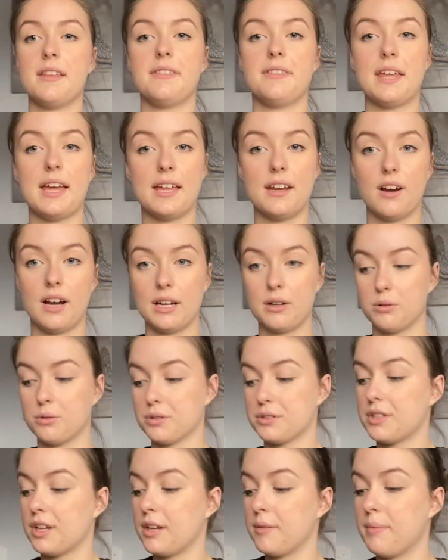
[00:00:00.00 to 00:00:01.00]
Then I
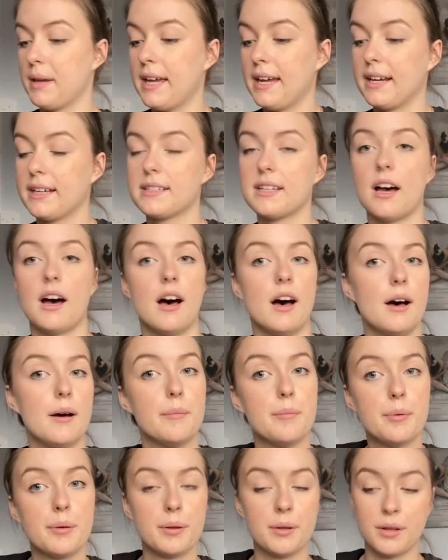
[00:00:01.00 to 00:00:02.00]
also picked up,
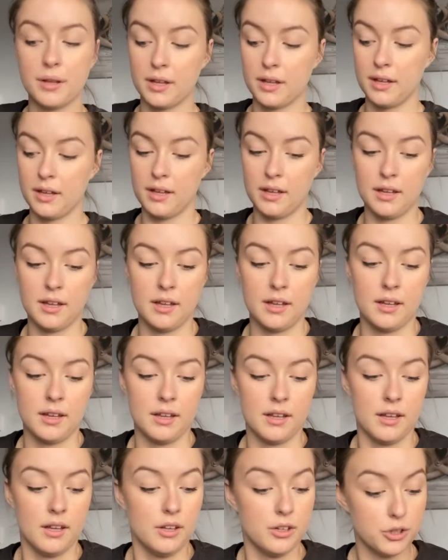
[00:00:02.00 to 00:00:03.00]

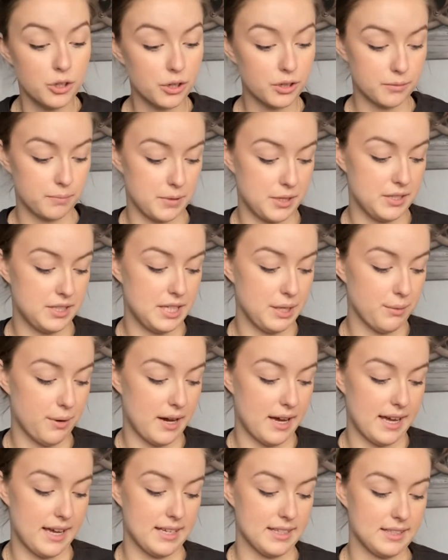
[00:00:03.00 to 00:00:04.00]
non-beauty
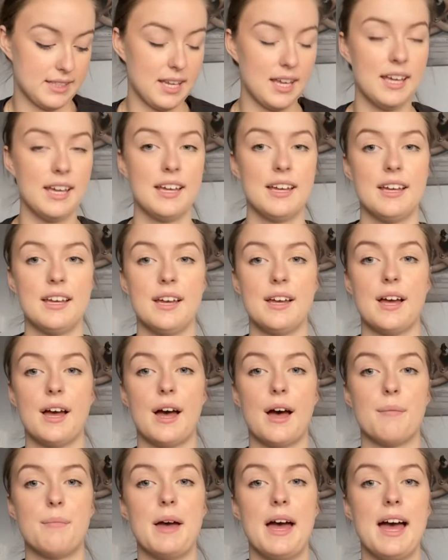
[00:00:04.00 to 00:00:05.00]
wise, a
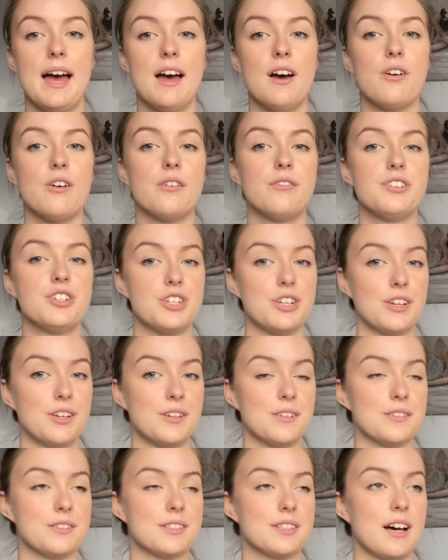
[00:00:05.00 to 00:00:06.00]
pair of
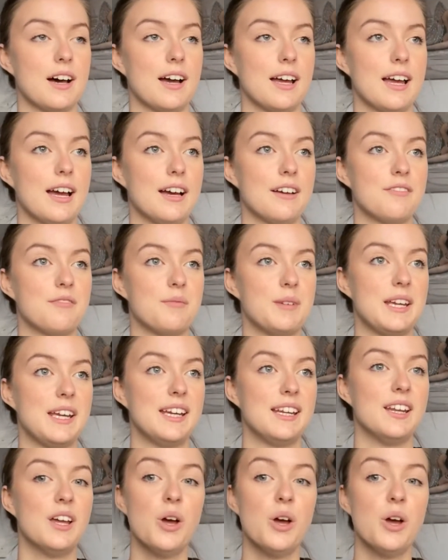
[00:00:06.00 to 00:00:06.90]
shoes that I have been